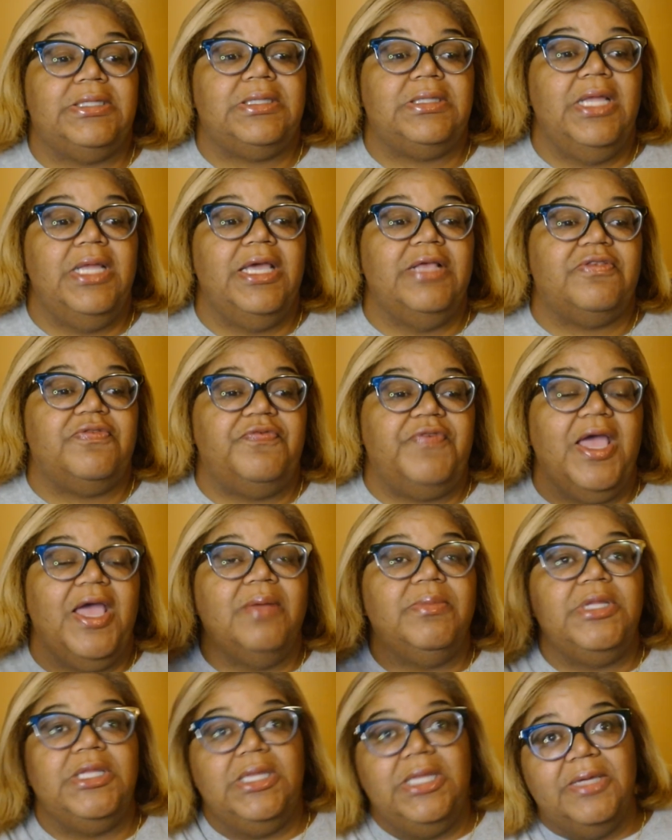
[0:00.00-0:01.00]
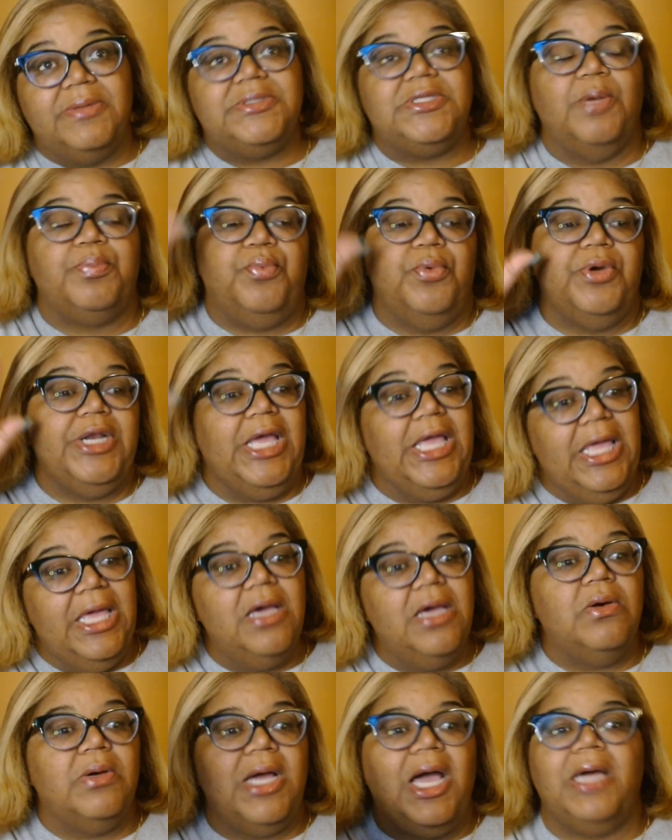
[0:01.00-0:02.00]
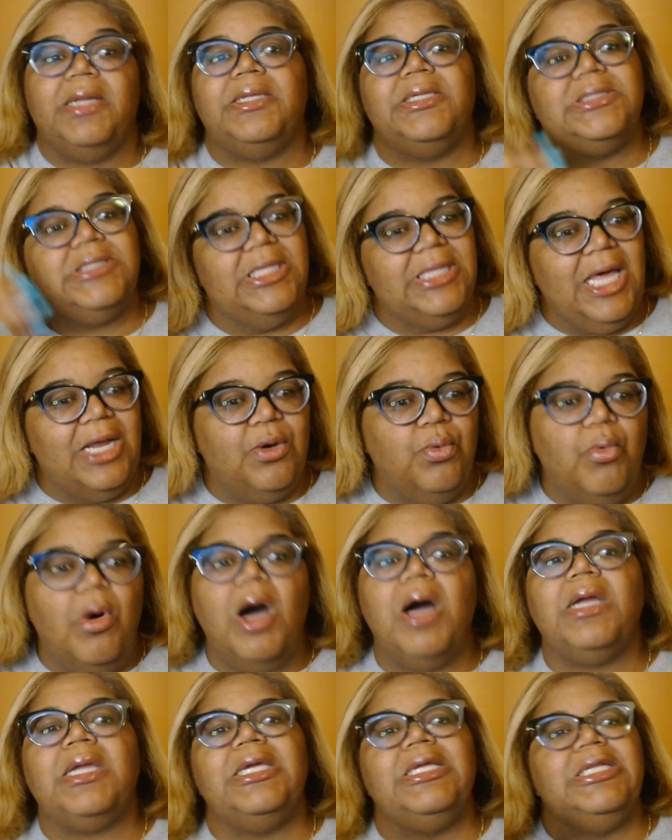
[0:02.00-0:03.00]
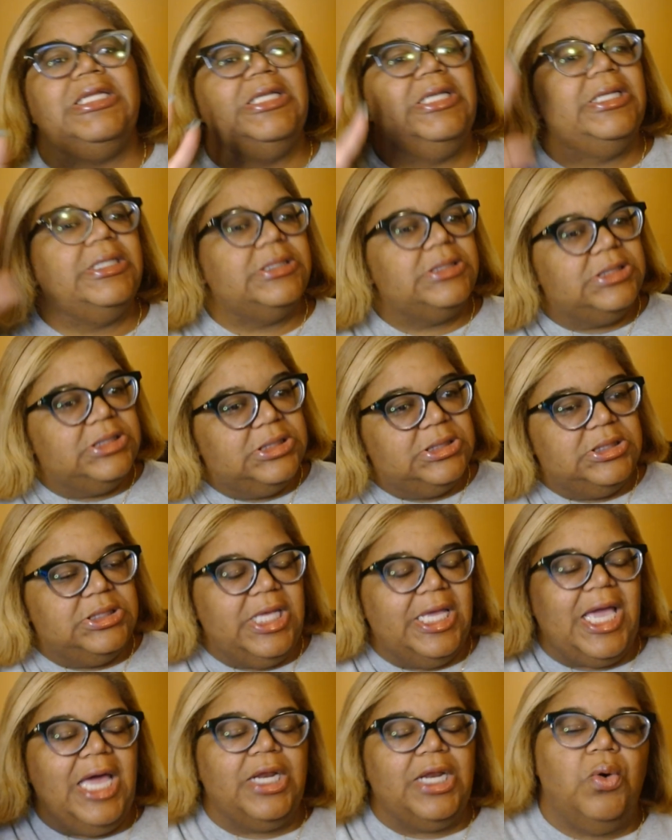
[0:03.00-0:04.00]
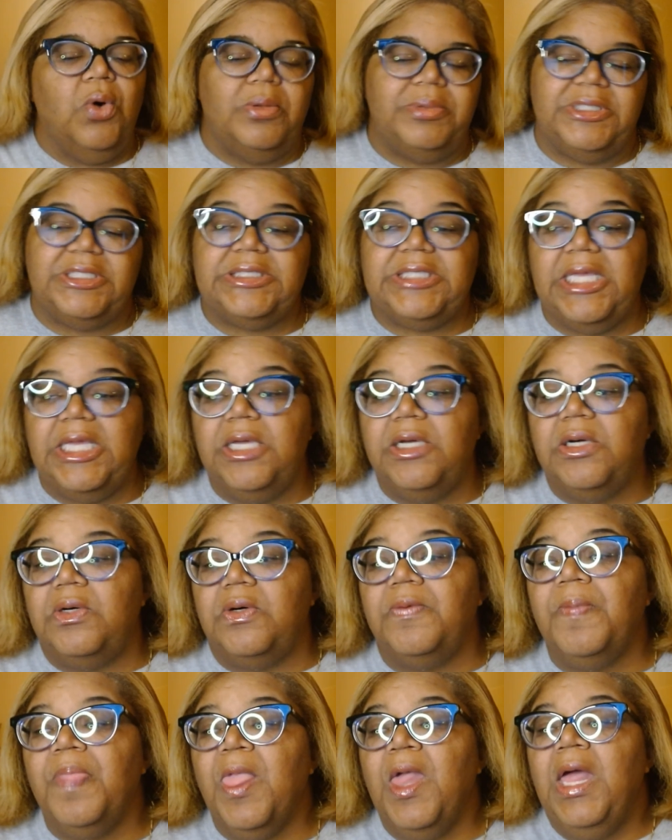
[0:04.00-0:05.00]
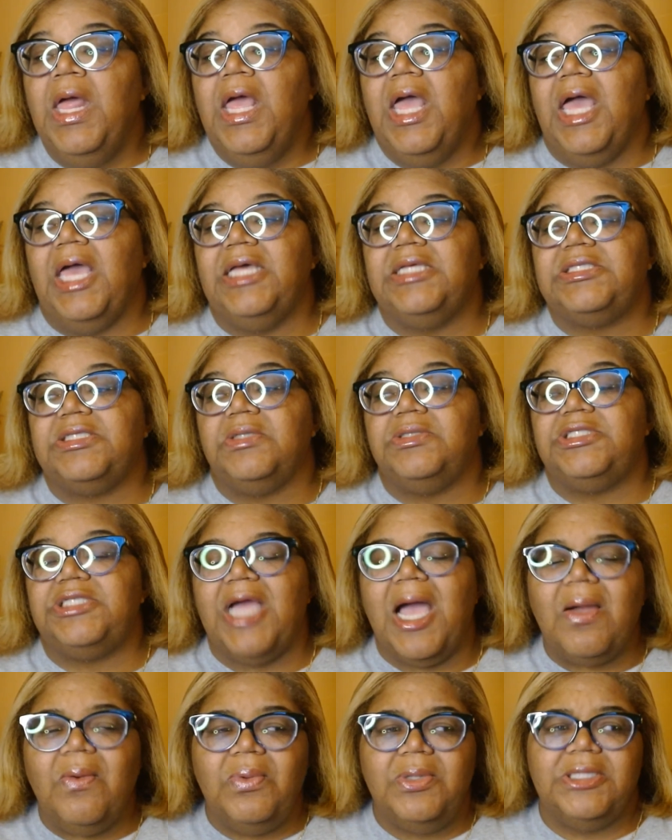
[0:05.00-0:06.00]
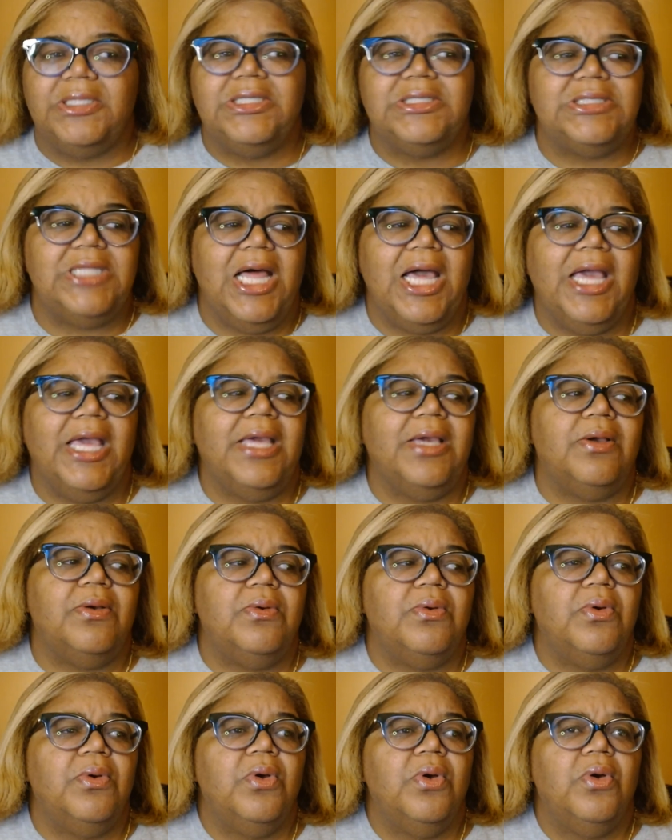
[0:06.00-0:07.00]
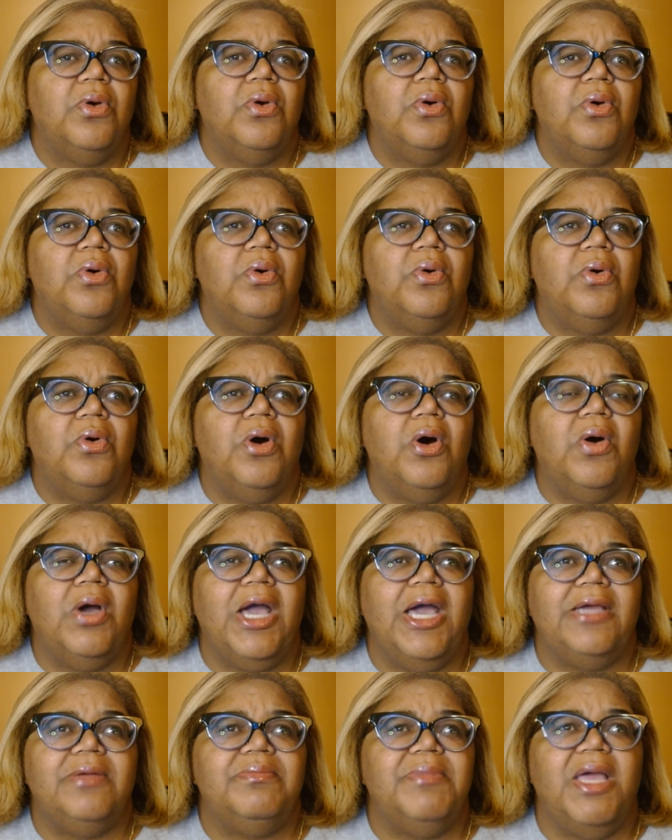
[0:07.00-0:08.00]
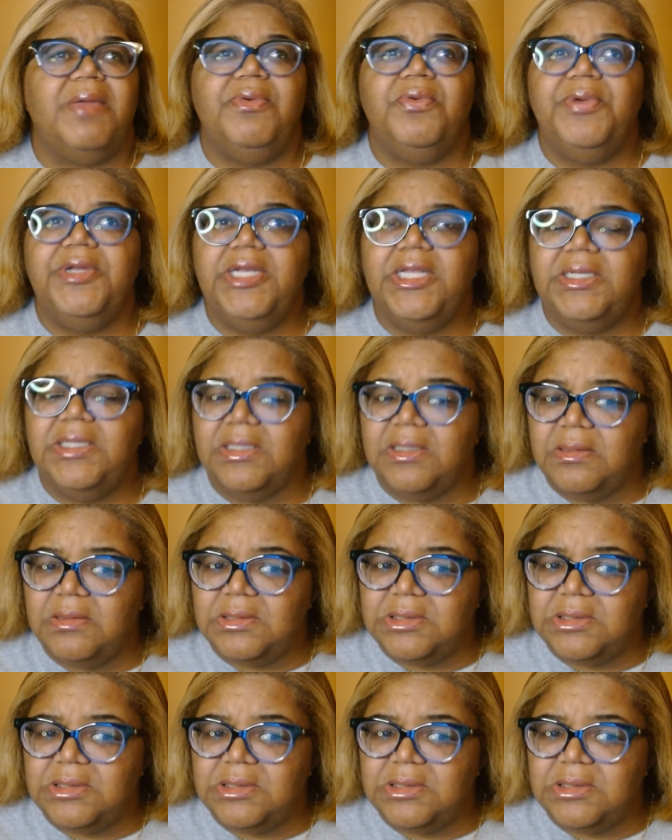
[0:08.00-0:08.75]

his family lives up on a hill and how there's a lot of walking and there's just, they got to go up this hill. And so Jacqueline is like, okay, maybe we need to